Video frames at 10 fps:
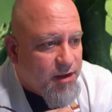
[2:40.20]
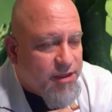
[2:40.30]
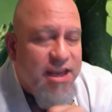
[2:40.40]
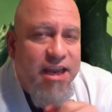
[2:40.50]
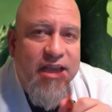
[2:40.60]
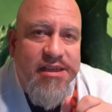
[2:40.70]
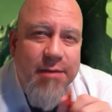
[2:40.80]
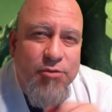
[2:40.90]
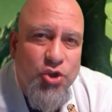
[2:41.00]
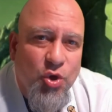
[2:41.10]
Thing is,
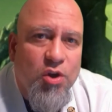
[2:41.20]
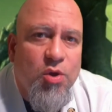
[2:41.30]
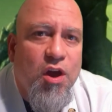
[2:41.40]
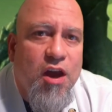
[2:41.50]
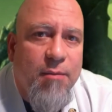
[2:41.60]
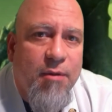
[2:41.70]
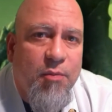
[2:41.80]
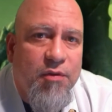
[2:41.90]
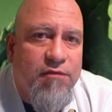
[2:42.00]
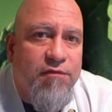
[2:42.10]
I'm sure you can come up
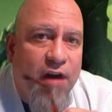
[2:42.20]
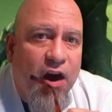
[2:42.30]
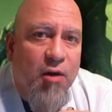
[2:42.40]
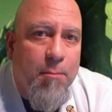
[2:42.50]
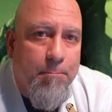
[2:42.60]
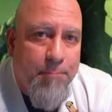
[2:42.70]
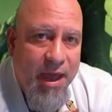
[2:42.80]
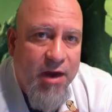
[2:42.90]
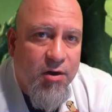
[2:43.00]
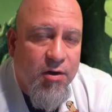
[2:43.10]
with far
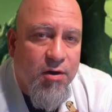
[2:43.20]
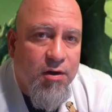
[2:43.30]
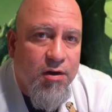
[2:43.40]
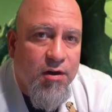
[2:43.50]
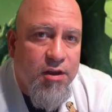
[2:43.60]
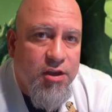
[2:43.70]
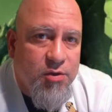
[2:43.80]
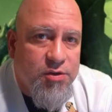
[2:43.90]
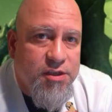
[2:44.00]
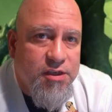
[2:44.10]
better
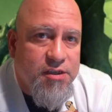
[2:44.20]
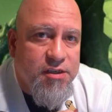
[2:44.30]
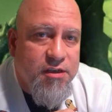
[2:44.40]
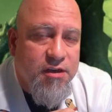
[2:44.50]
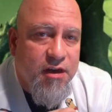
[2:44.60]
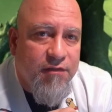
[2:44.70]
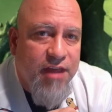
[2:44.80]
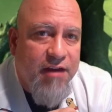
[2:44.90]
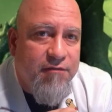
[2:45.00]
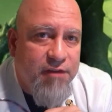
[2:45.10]
uses of
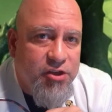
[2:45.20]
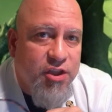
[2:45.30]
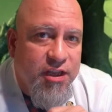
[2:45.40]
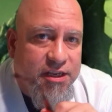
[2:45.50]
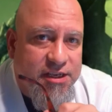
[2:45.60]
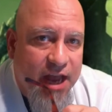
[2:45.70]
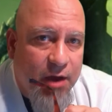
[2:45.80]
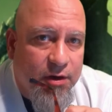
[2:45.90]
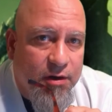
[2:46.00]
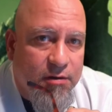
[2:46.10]
that vigilant
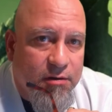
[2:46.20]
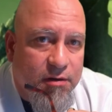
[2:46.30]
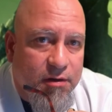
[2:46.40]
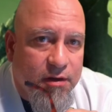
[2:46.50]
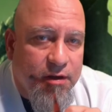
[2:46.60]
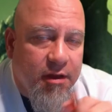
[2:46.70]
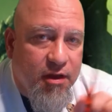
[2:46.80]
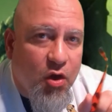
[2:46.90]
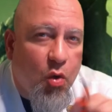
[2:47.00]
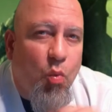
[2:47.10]
counter.
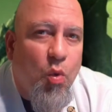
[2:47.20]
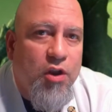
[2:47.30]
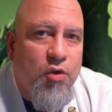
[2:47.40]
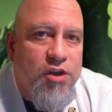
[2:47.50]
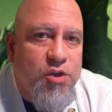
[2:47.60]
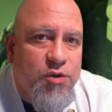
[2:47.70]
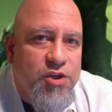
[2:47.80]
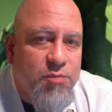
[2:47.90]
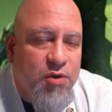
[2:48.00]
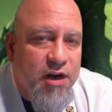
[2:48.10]
What creature would you
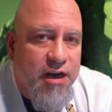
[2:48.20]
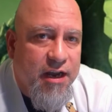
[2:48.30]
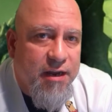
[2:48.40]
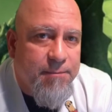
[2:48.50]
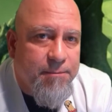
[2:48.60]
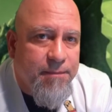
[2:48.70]
put it on?